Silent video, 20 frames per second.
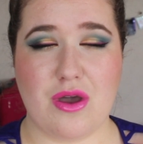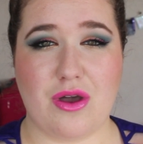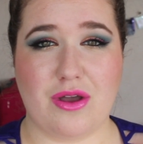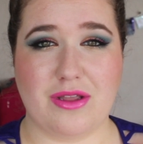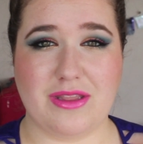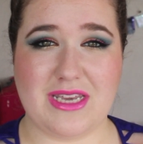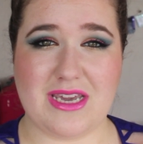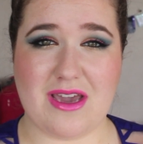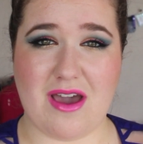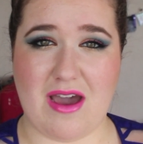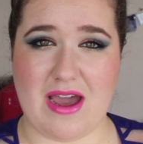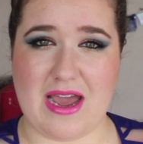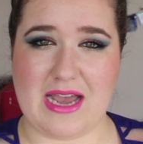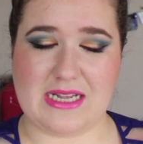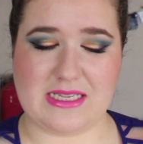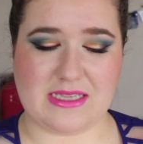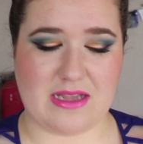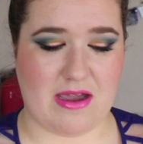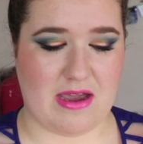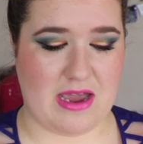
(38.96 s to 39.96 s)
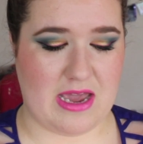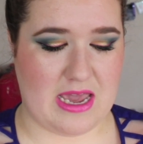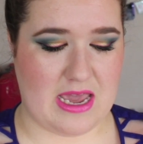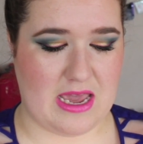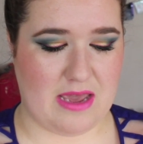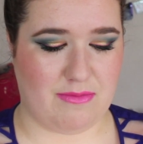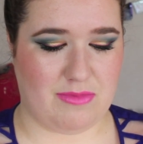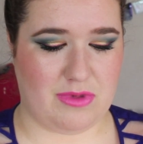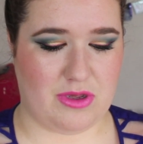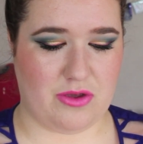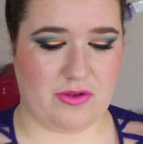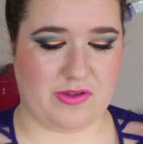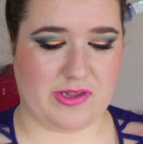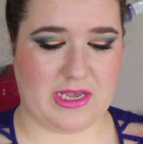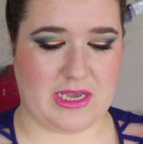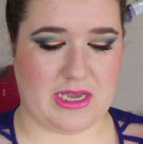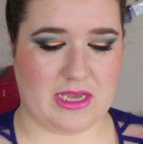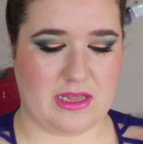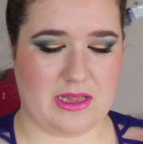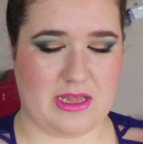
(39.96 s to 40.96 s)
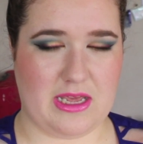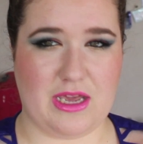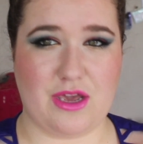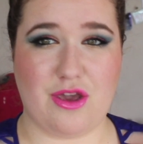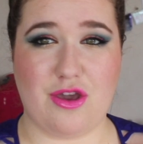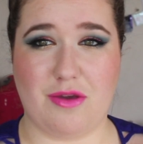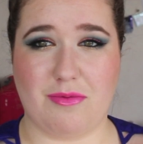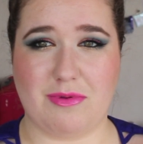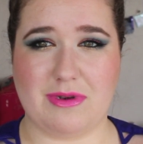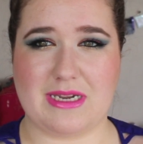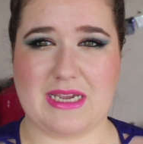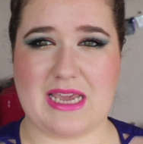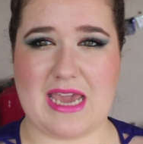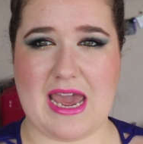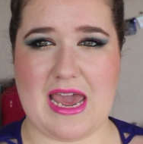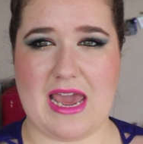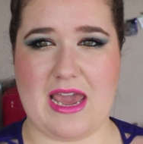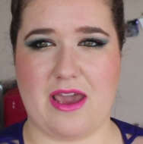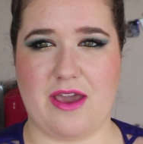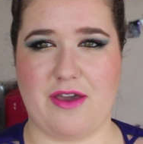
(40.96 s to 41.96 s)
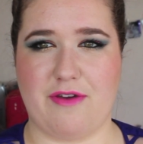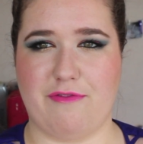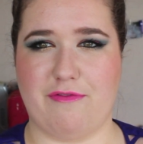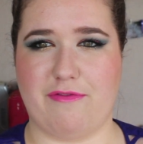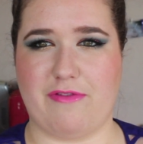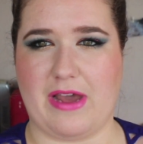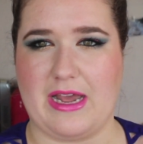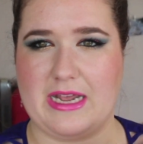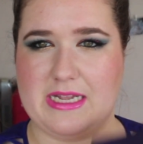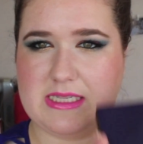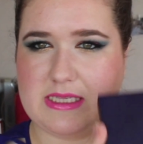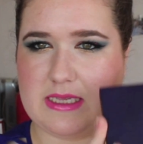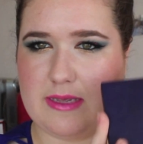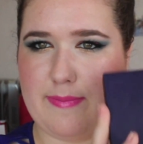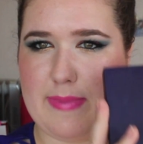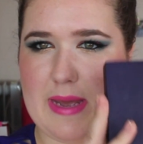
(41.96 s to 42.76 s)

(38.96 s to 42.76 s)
On the eyes I am using the Urban Decay Vice